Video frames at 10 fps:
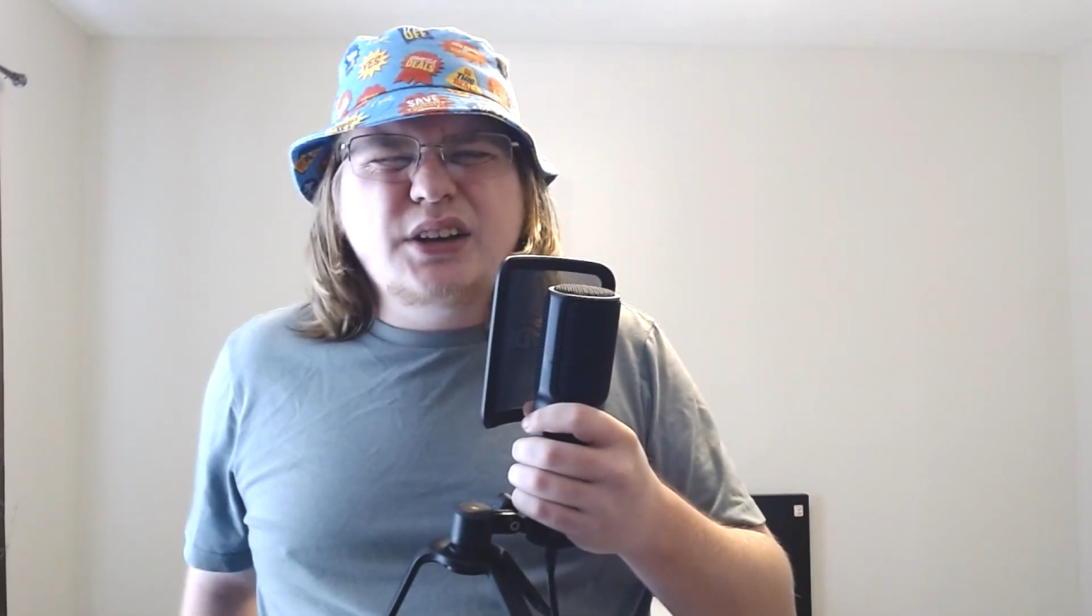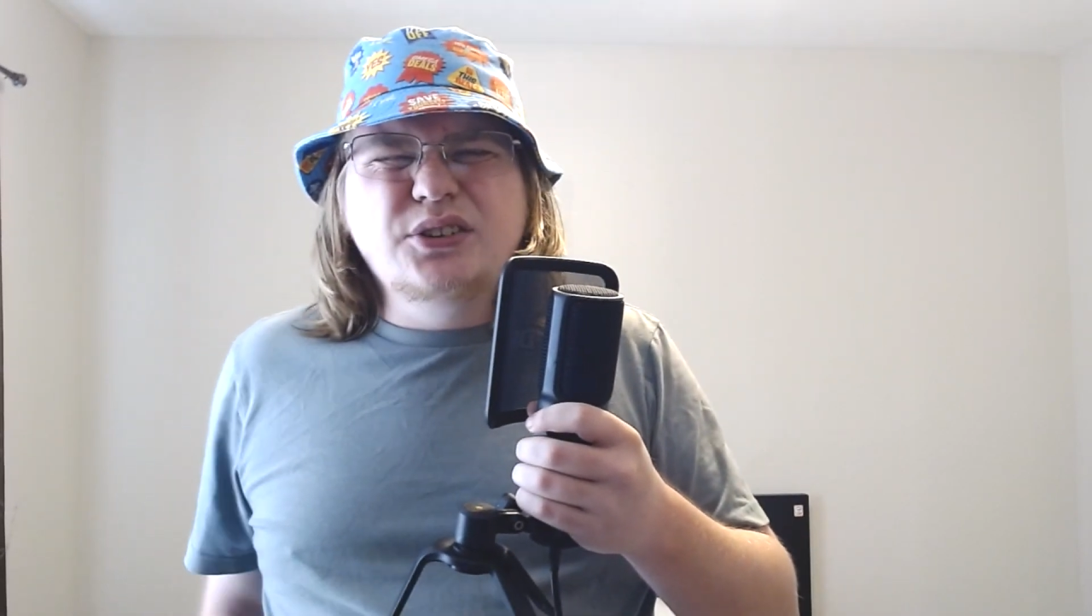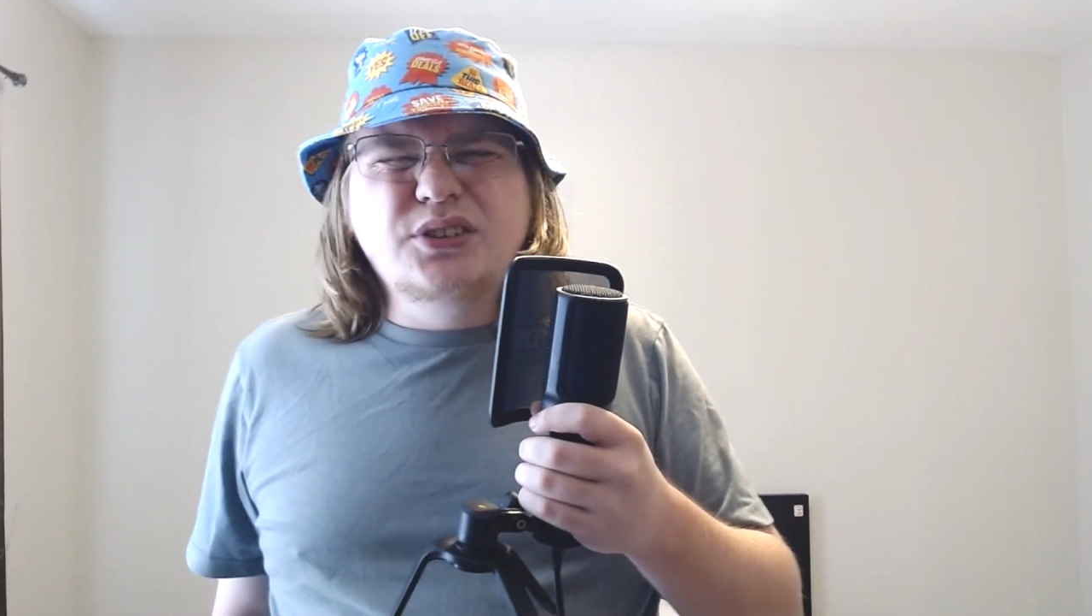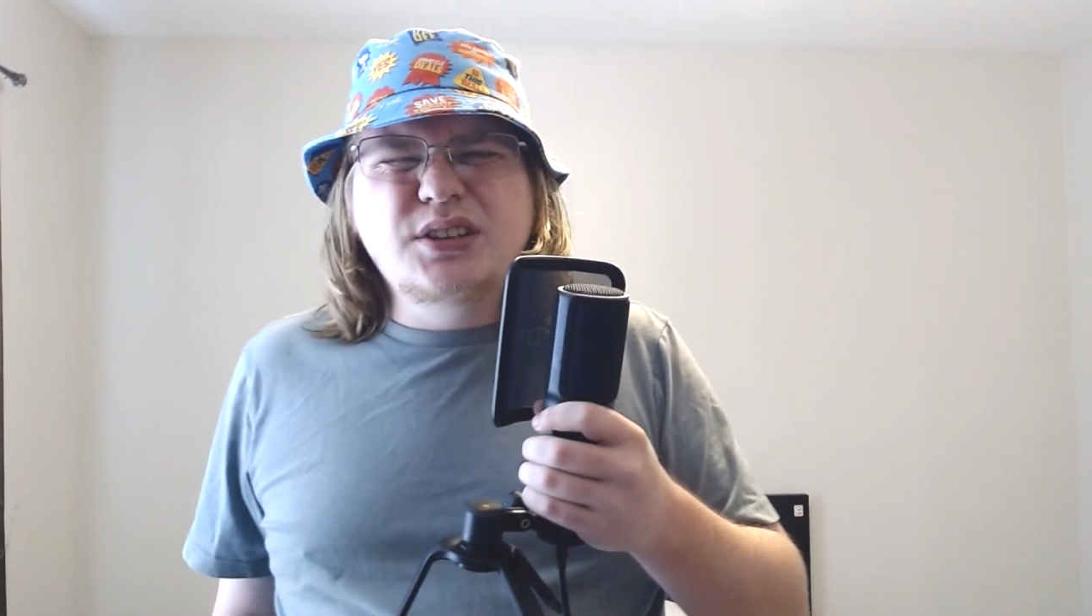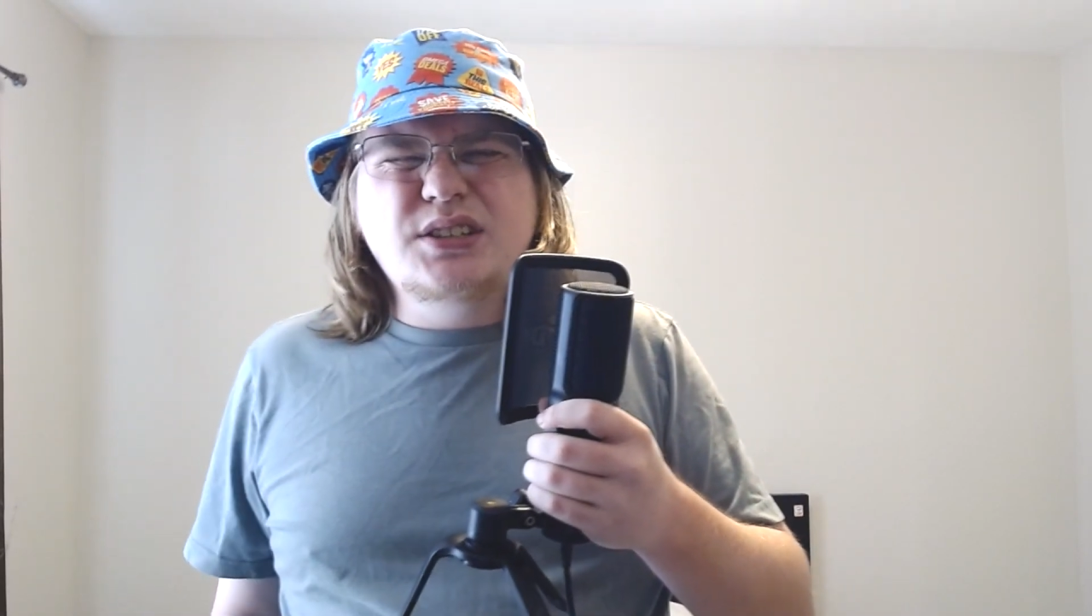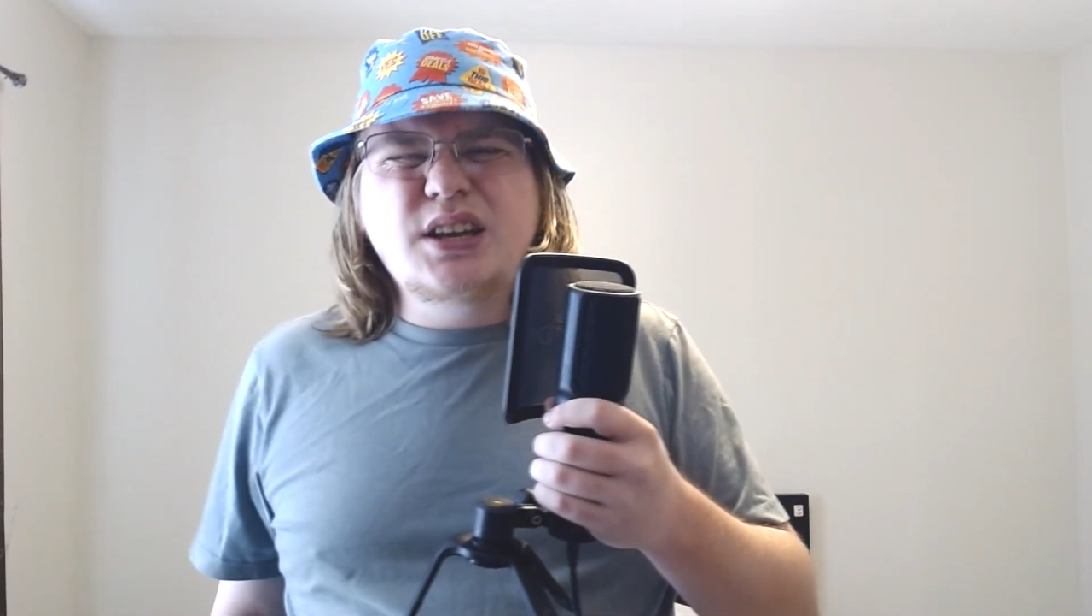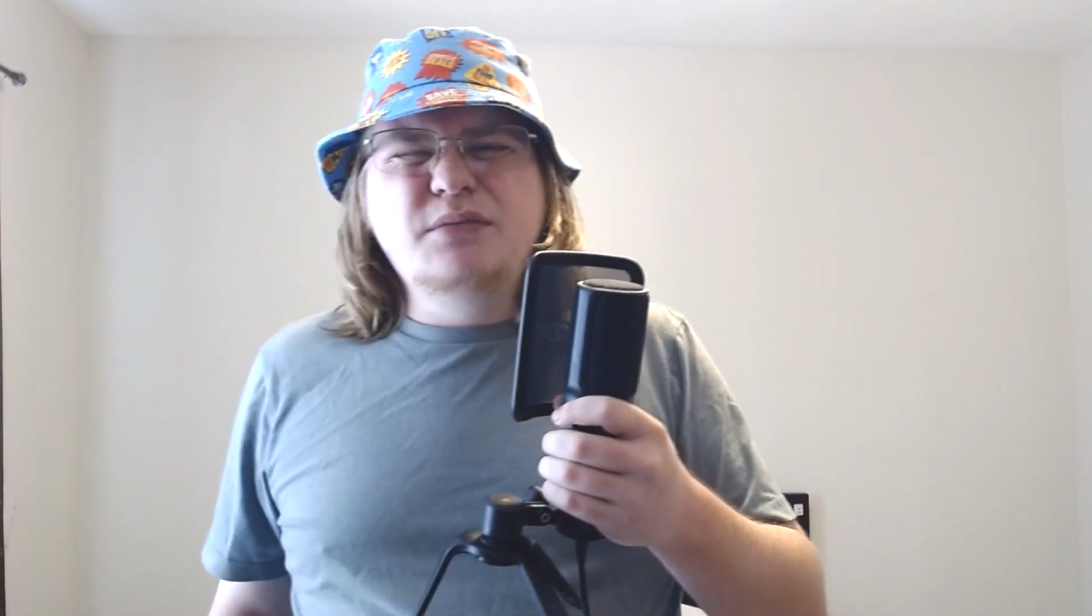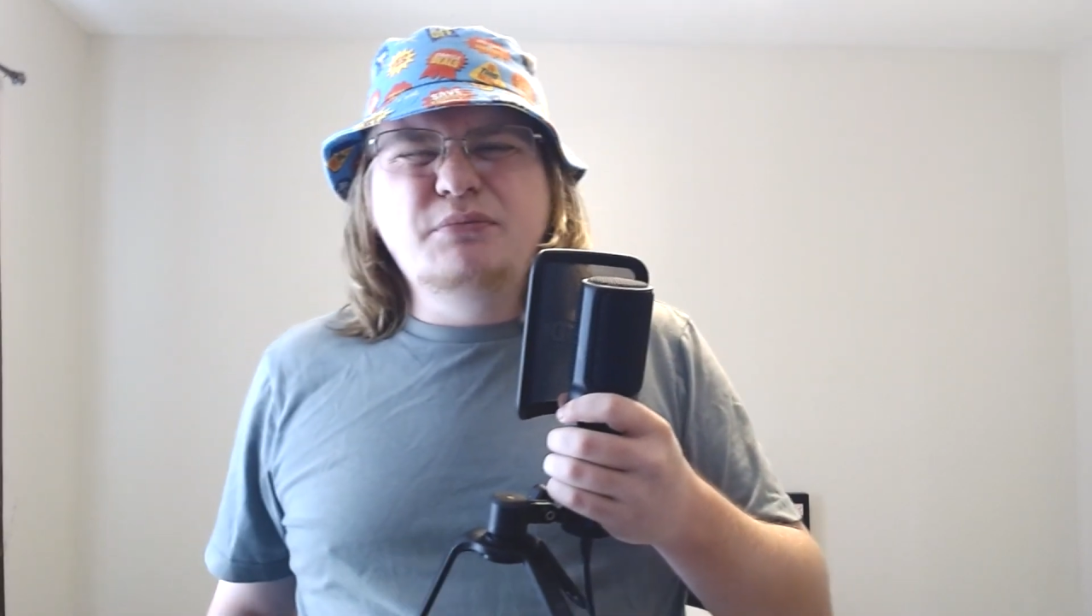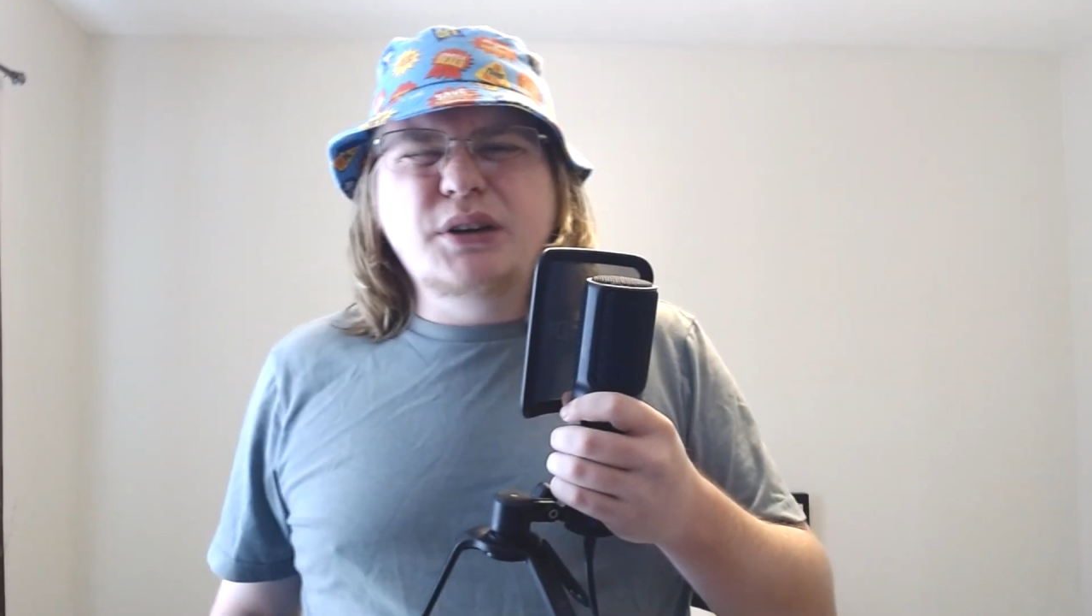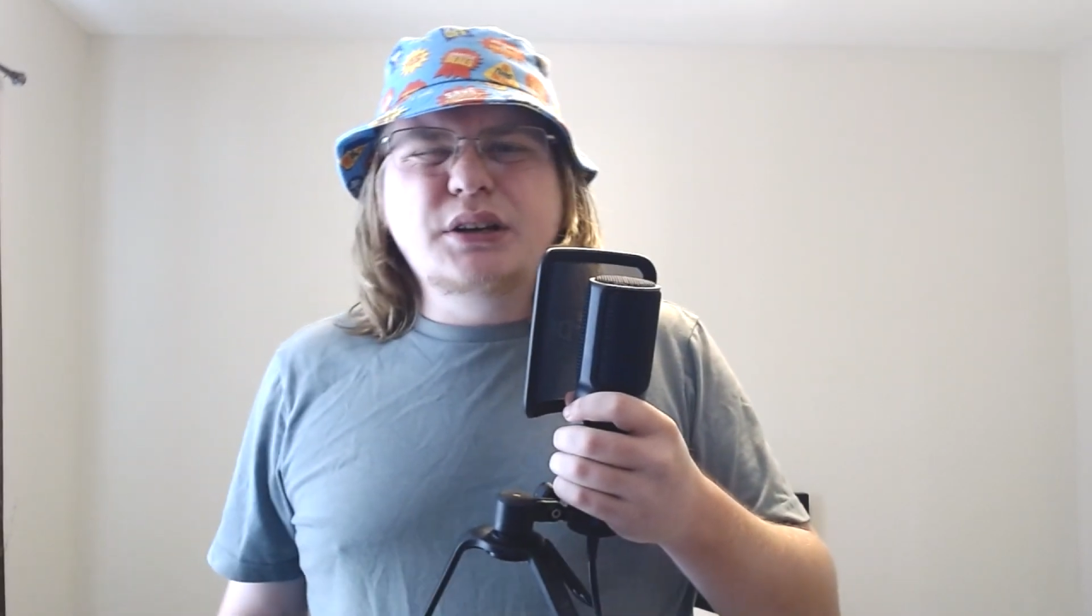titled the same,